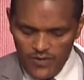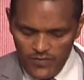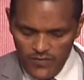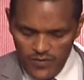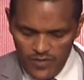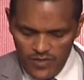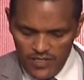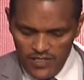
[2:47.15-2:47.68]

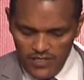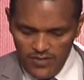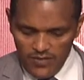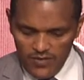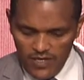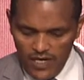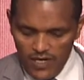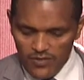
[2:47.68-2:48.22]
focusing
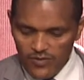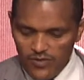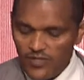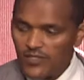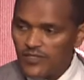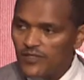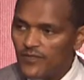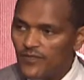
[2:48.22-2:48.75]
on
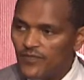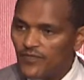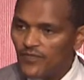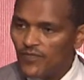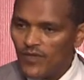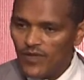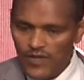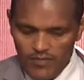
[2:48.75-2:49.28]
households,
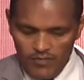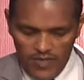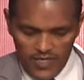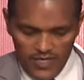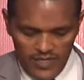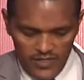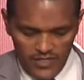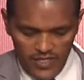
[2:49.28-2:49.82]

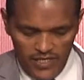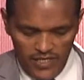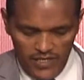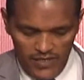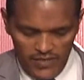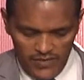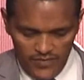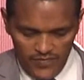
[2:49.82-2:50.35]
maternal and child
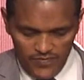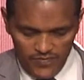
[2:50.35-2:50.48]
health,